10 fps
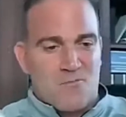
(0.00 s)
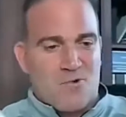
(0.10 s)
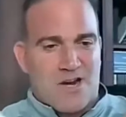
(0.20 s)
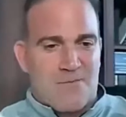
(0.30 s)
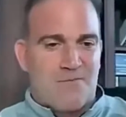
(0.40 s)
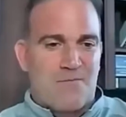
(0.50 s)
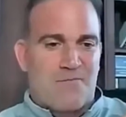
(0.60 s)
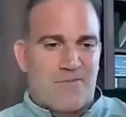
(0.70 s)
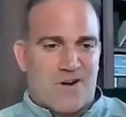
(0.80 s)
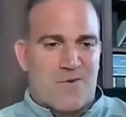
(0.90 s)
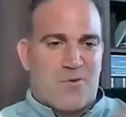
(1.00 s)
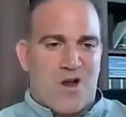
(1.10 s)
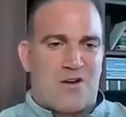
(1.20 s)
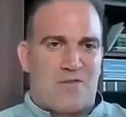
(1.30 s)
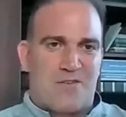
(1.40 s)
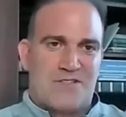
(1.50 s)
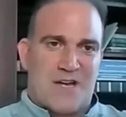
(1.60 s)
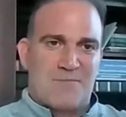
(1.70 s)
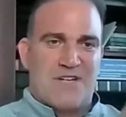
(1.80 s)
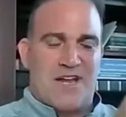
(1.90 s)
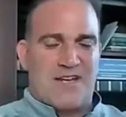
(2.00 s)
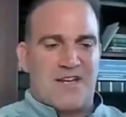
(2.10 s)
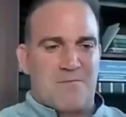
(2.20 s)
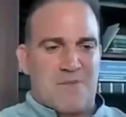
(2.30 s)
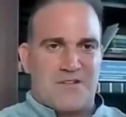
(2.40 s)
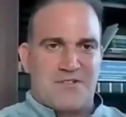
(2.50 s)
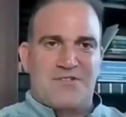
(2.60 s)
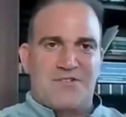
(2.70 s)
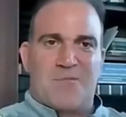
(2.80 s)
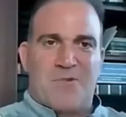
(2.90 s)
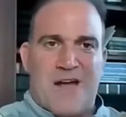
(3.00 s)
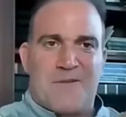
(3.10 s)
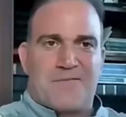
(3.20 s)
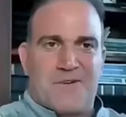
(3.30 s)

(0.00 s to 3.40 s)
What I'm very proud of is I'm taking my gym rat